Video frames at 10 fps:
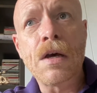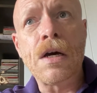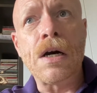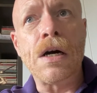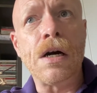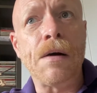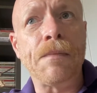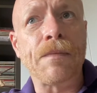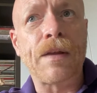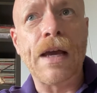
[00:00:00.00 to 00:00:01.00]

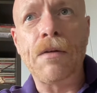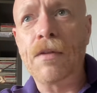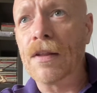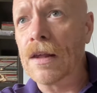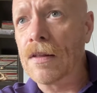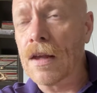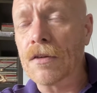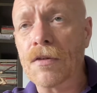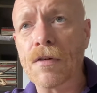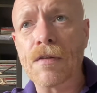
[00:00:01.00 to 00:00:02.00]
counseling
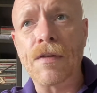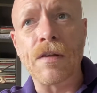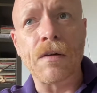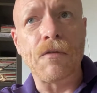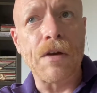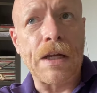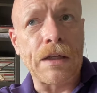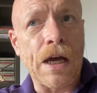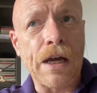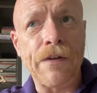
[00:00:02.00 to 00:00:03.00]
centers, Greek
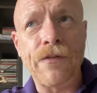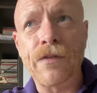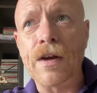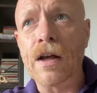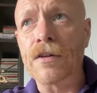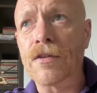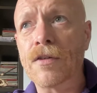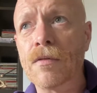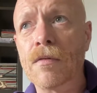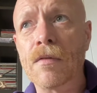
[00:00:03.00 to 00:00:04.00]
life, college
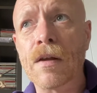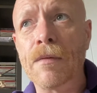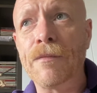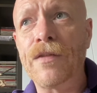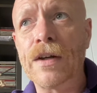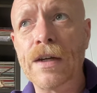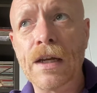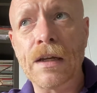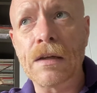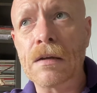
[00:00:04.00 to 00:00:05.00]
student
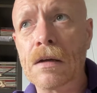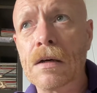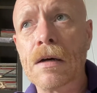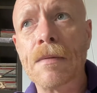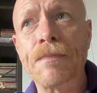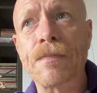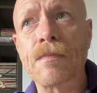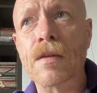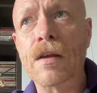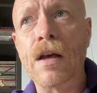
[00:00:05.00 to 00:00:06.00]
funding,
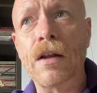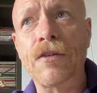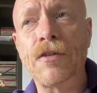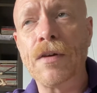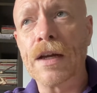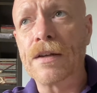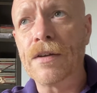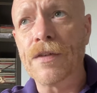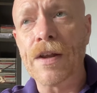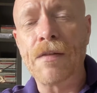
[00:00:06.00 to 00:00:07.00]
college student
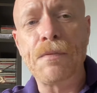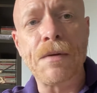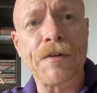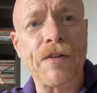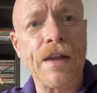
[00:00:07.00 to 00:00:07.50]
activities, pretty much the